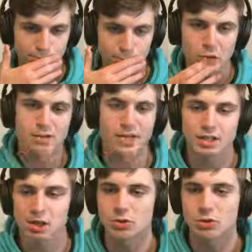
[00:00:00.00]
Trollslingers
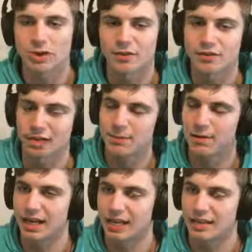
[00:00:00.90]
don't do enough
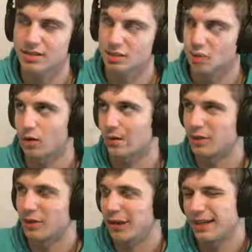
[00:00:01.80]
DPS or
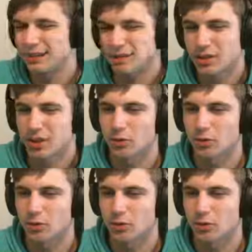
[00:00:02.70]
whatever to